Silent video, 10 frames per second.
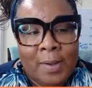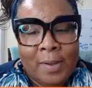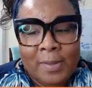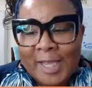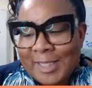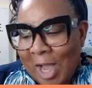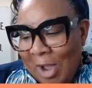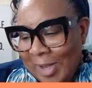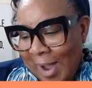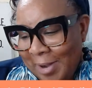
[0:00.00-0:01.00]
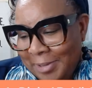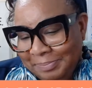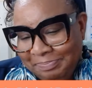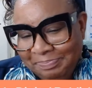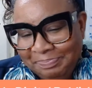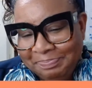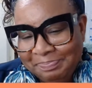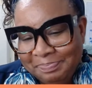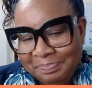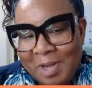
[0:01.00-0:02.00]
That's all, y'all.
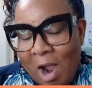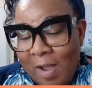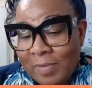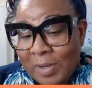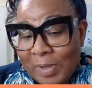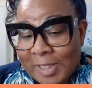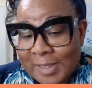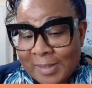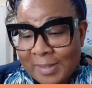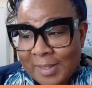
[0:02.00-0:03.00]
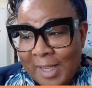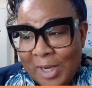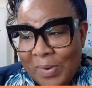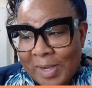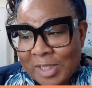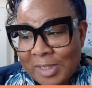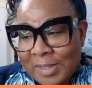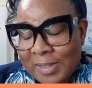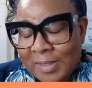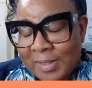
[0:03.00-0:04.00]
Y'all have any questions? Any
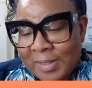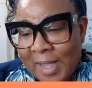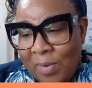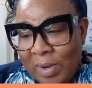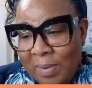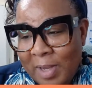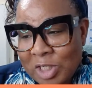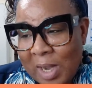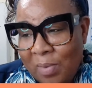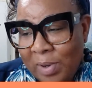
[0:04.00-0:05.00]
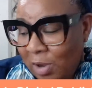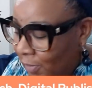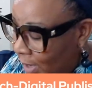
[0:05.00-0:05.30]
questions? I want to make sure I went over